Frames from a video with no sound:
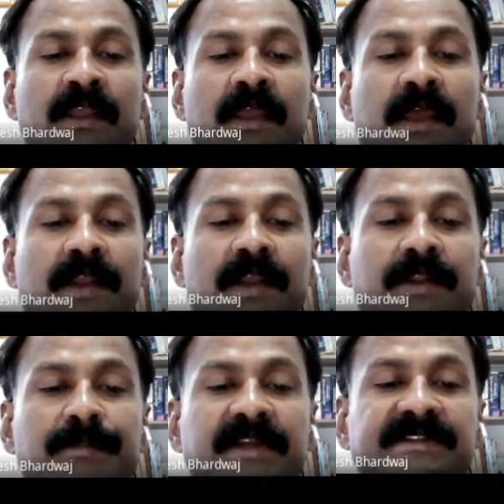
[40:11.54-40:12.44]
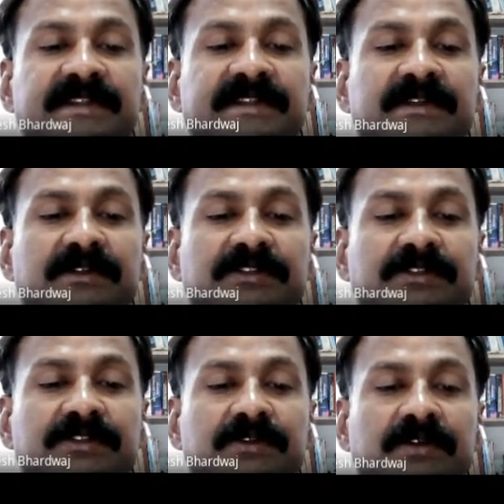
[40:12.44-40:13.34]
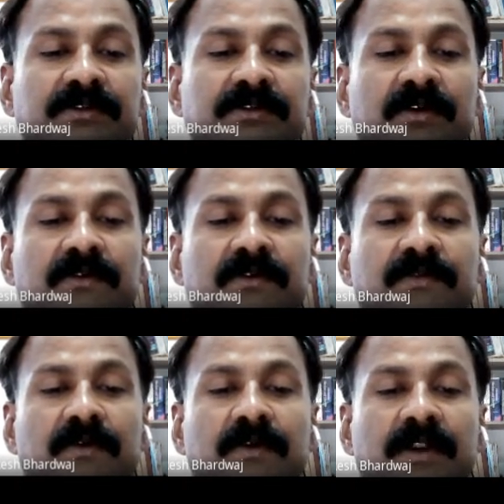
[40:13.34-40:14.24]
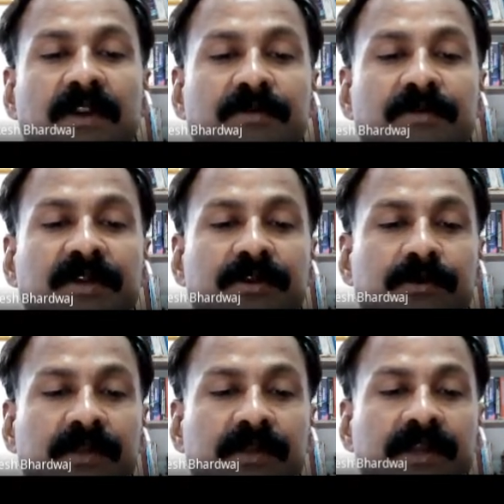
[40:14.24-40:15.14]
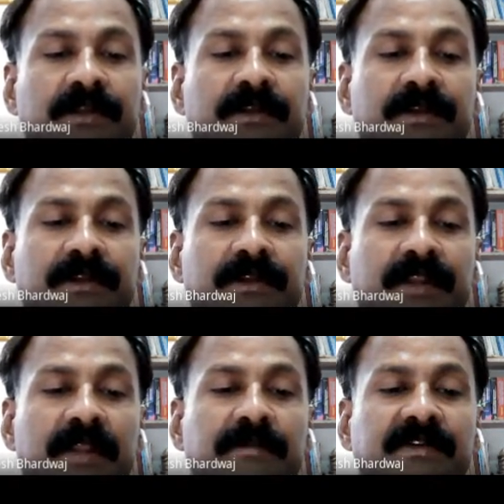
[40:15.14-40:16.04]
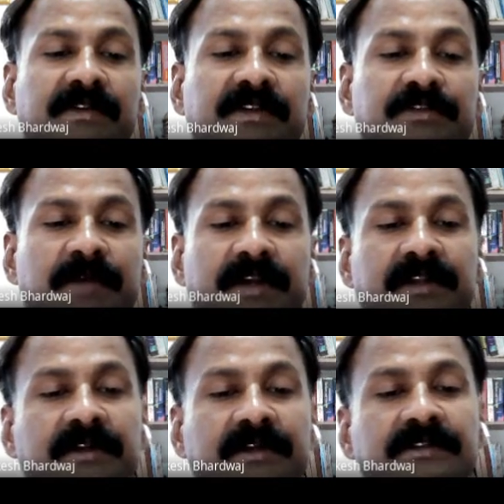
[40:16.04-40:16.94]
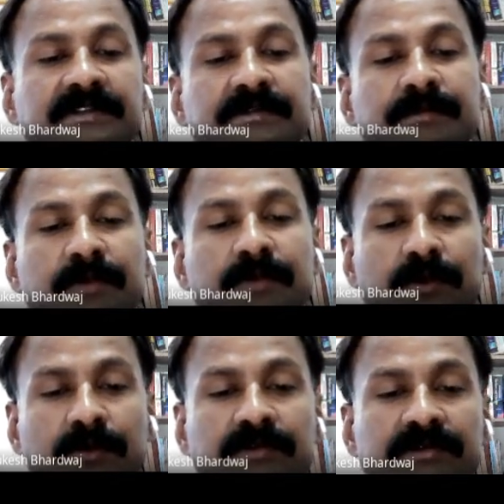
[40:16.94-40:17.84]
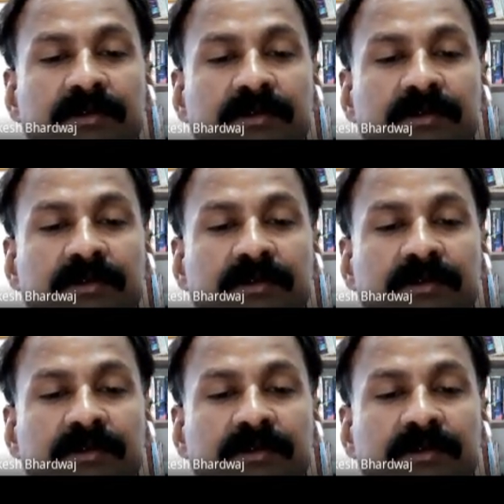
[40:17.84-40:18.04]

and a basic constituent of all atomic nuclei. He named such particles protons.